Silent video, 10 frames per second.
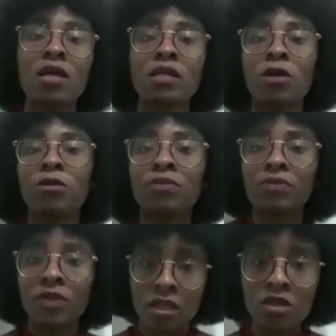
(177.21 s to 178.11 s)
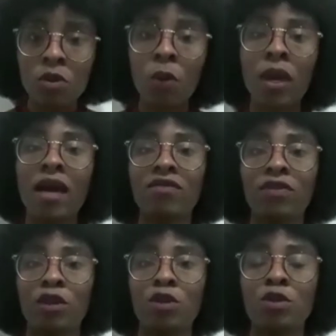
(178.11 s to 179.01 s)
So this is what we
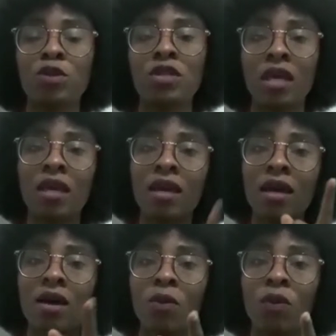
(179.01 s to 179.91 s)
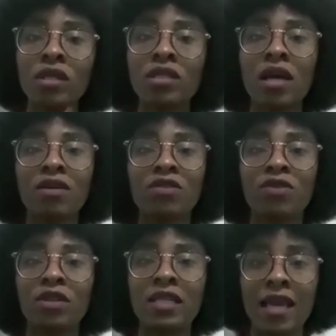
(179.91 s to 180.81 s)
have for you today. Watch out
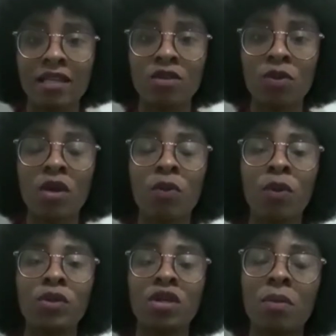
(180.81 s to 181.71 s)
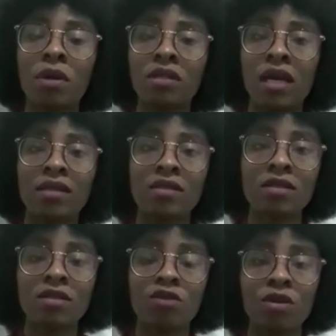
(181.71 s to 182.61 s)
for next week when we about
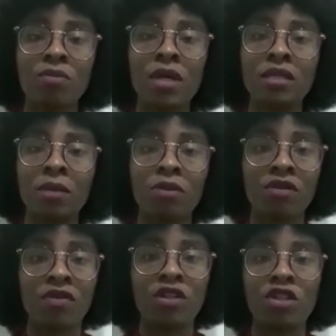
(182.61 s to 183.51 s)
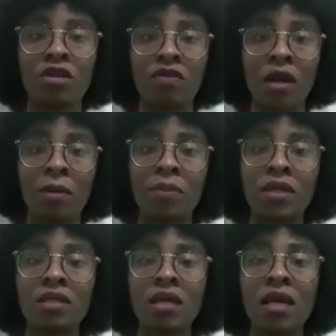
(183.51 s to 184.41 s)
diagnosis, treatment, and prevention of
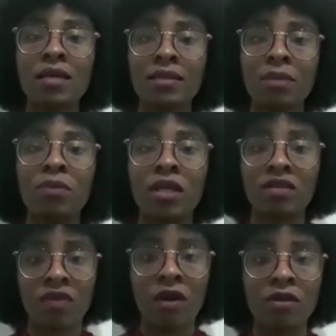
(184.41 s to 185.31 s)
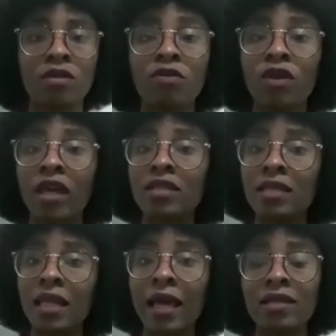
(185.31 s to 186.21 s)
herpes simplex virus. Don't forget
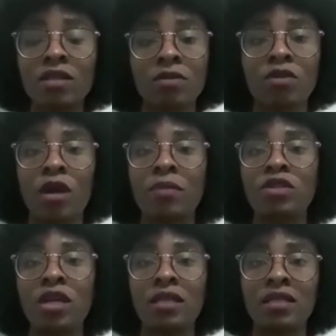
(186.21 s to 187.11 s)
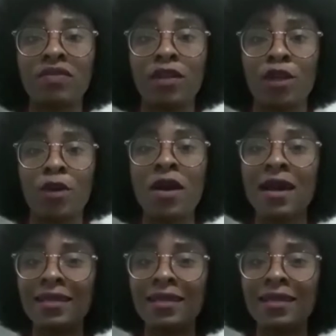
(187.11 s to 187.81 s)
to like, subscribe, share this video.